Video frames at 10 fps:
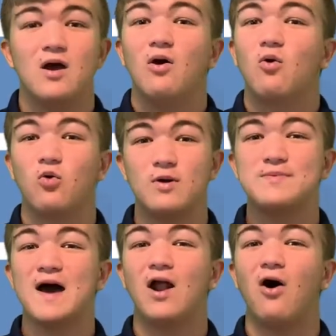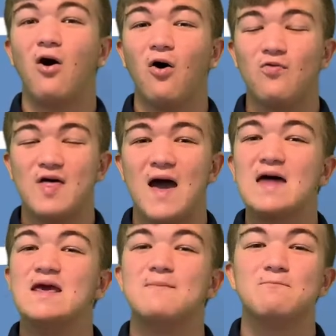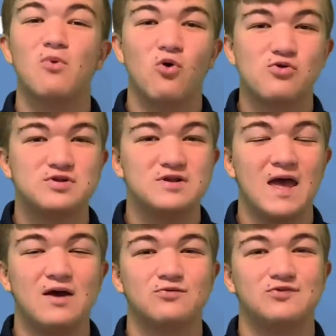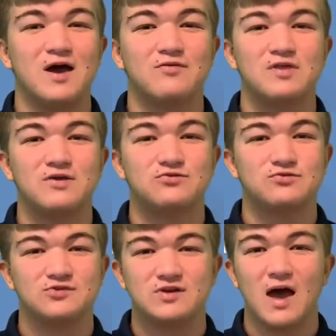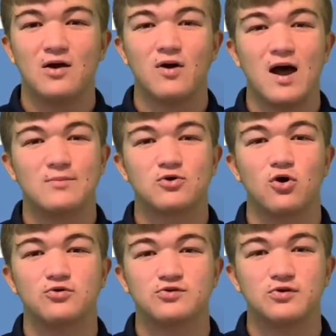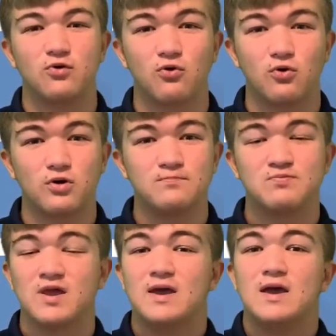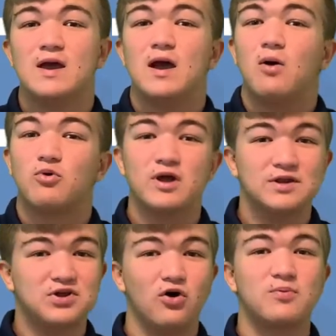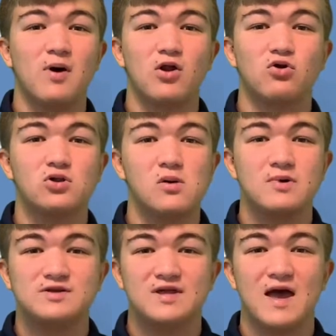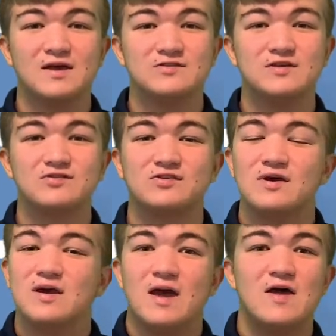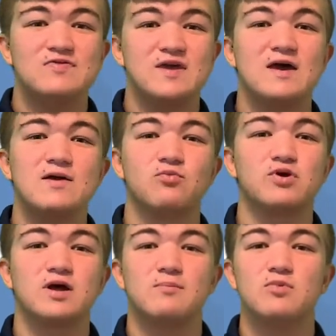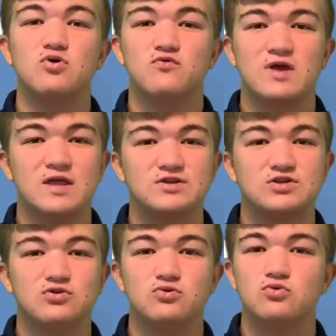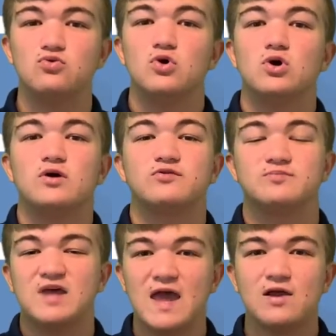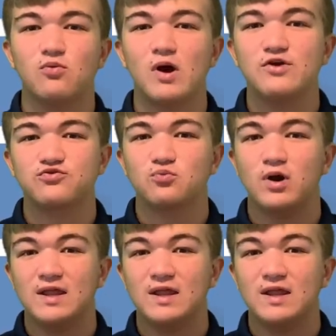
Well, we've got all that and more today on Southeastern Style. I'm Carson Horn. We're going to talk about Oklahoma and Texas, and then we're going to move into some takeaways from what